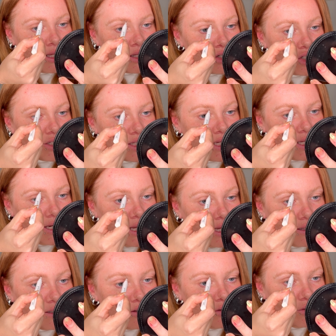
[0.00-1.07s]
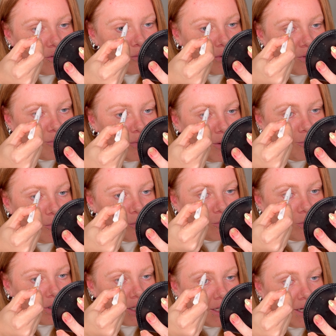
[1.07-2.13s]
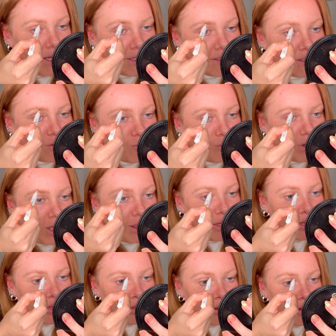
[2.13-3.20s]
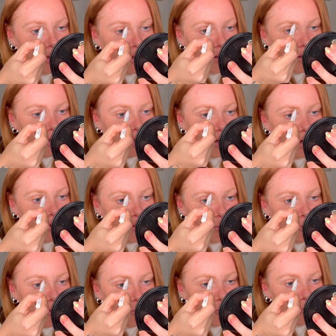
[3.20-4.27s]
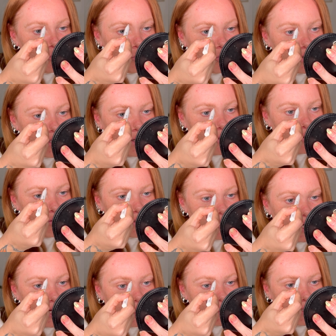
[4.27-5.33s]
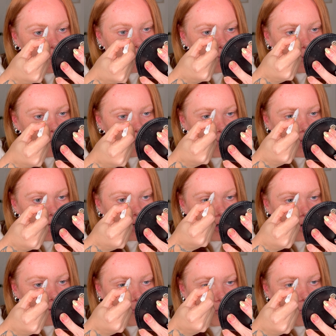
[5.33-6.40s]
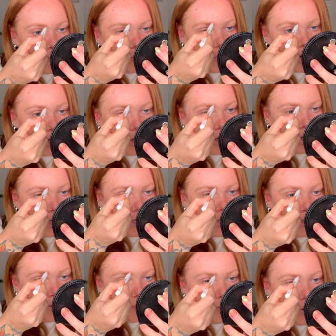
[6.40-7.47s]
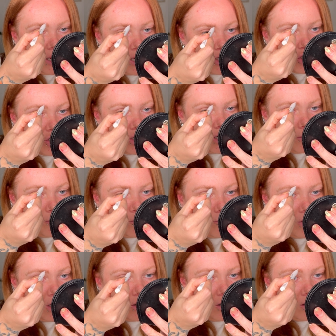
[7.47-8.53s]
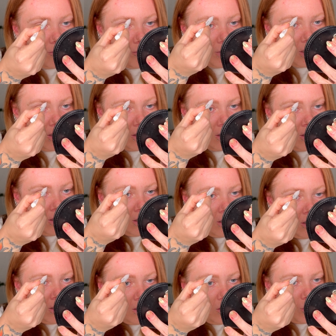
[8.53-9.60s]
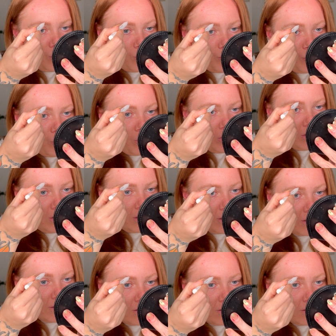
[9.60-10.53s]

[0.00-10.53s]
just connecting with people, connecting with other people who's enthusiastic about makeup or passionate about makeup, and you know, products.